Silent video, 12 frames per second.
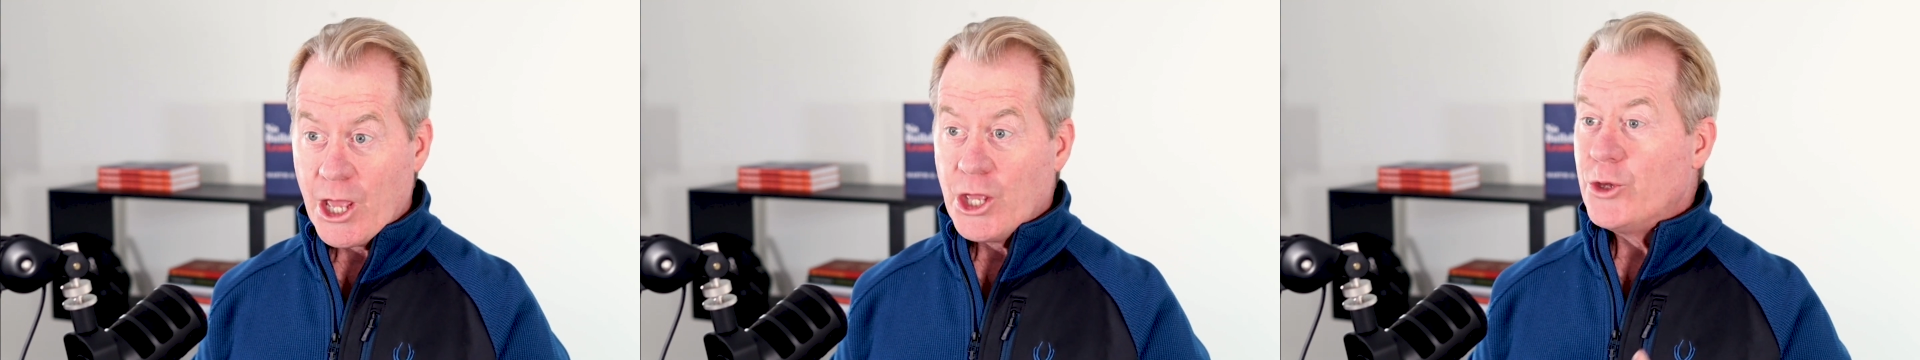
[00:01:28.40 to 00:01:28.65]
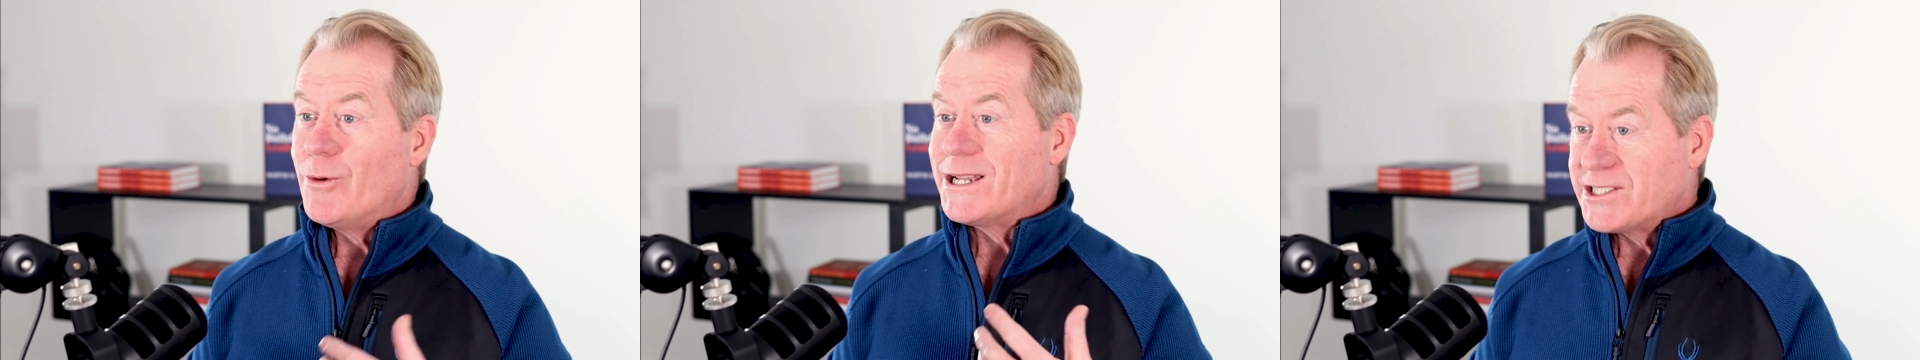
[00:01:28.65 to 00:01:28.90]

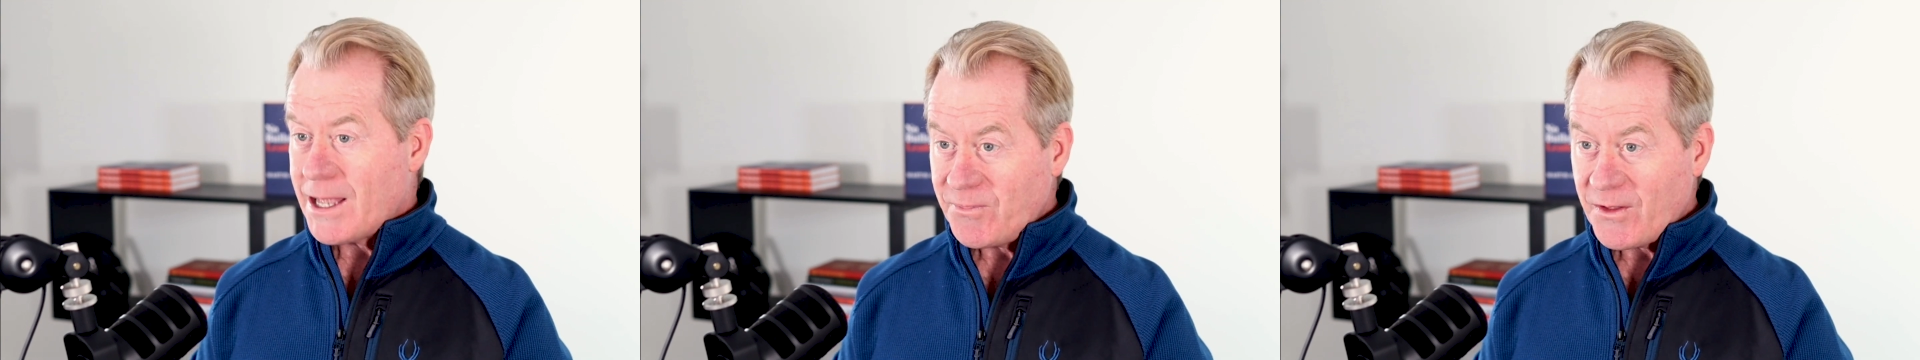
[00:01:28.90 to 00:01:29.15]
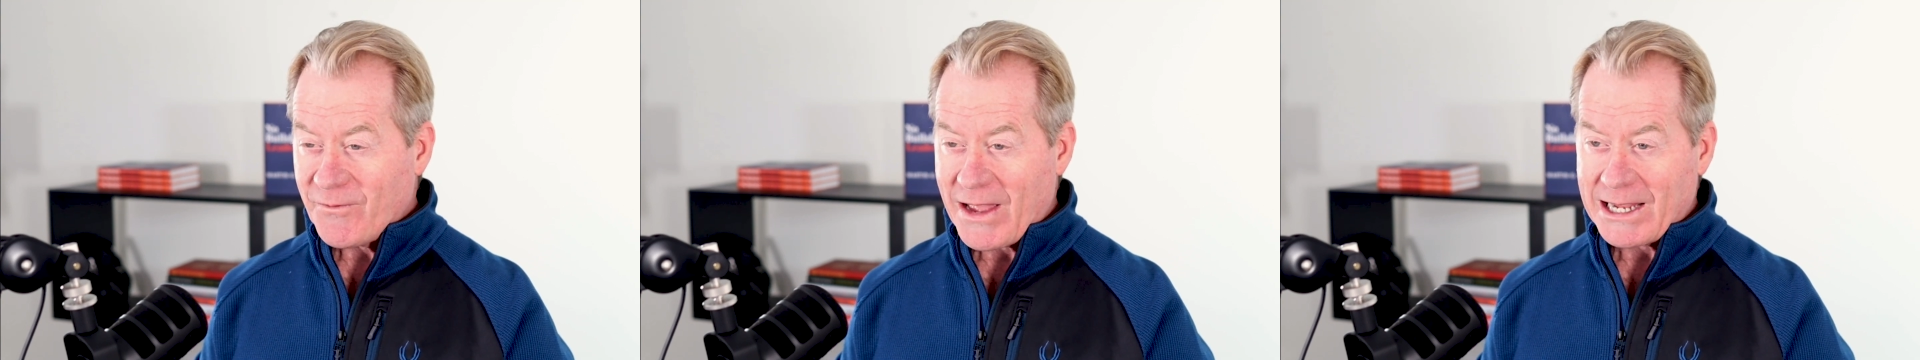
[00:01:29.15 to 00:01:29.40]
You accept
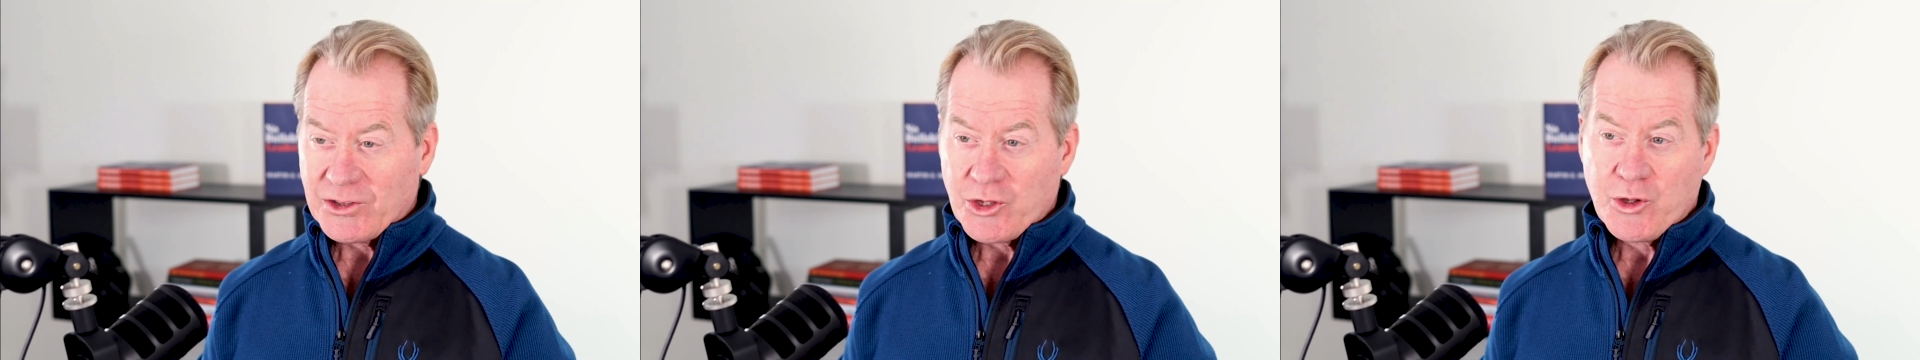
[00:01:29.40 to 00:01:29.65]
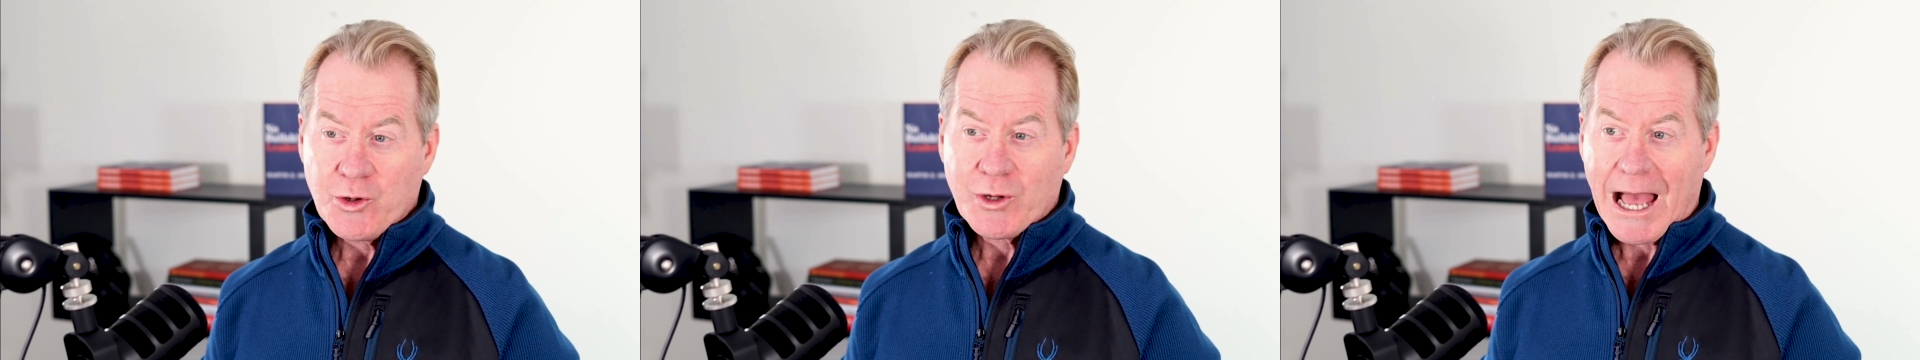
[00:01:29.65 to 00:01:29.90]
the fact
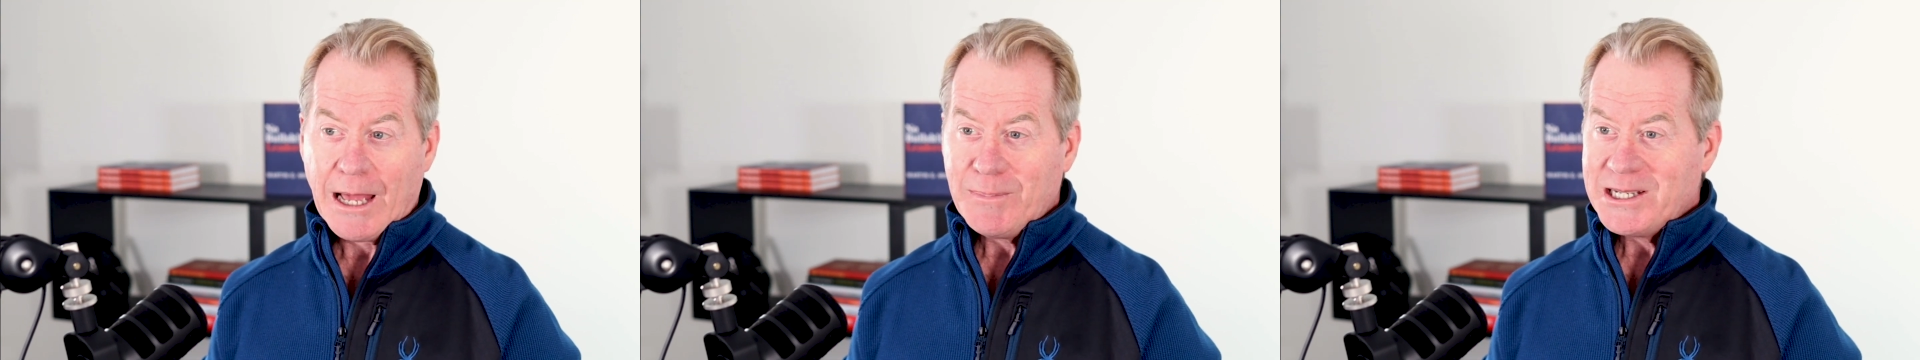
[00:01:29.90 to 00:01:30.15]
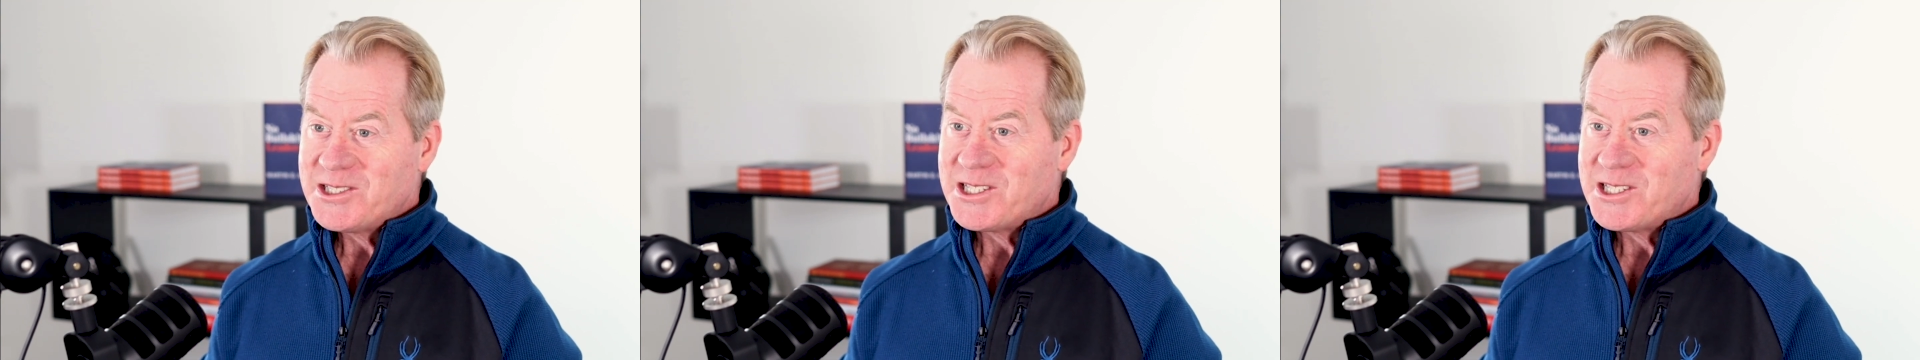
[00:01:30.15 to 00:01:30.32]
that you can't be as